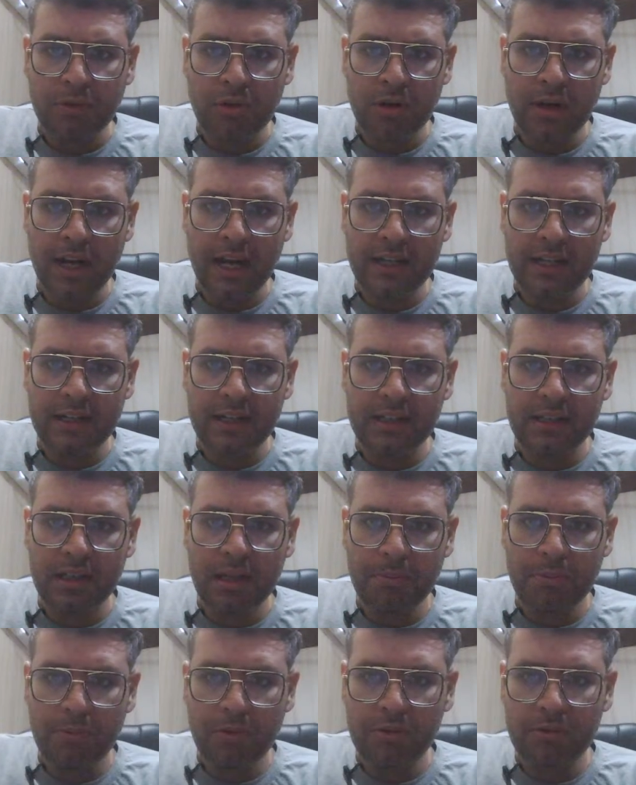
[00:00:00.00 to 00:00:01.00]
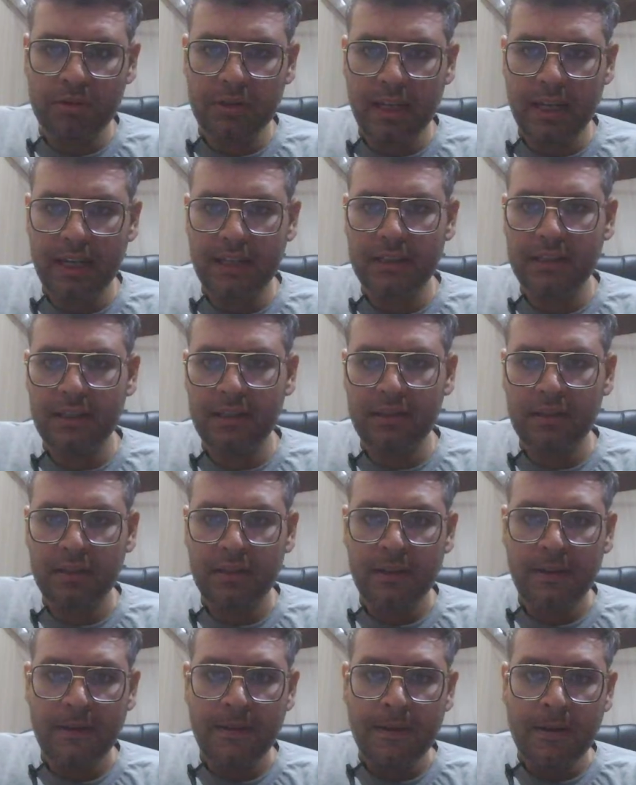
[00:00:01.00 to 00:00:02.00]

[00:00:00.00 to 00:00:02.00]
connecting the pawns like this.